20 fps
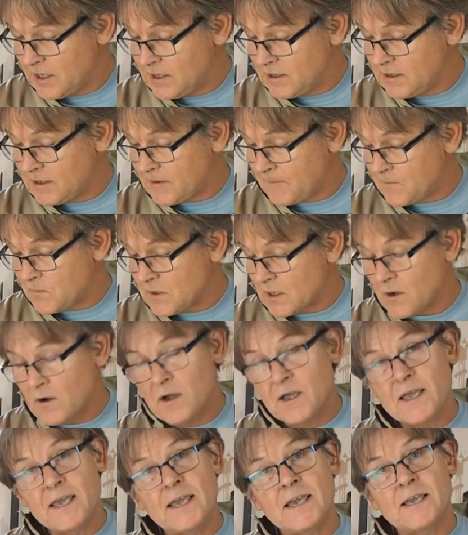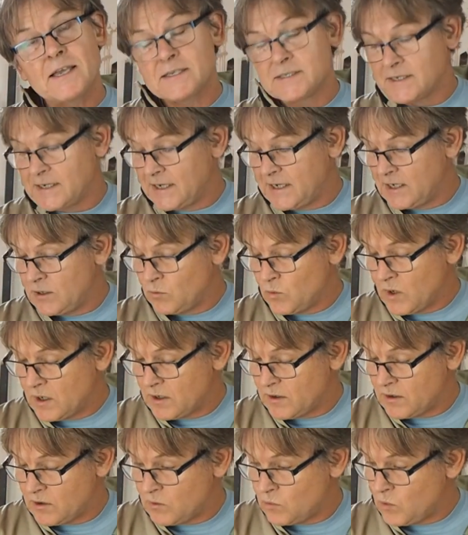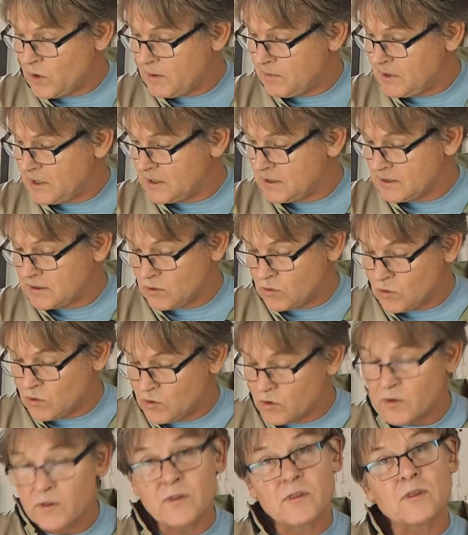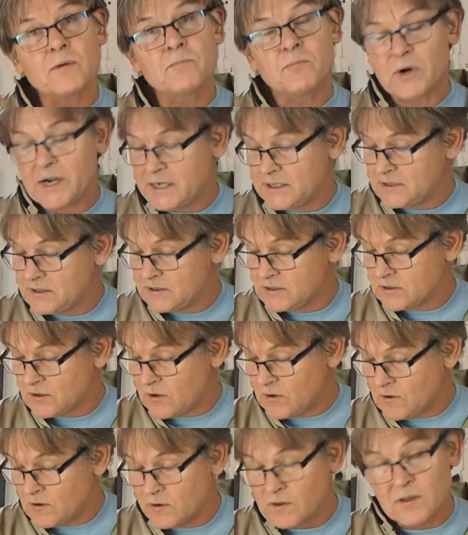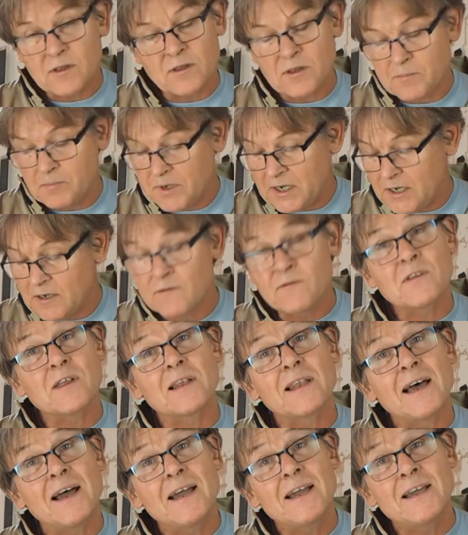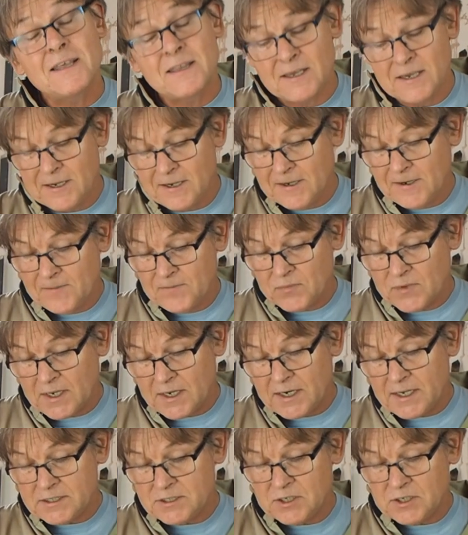end is in one of the webbing or the braces on the bed of the lathe, and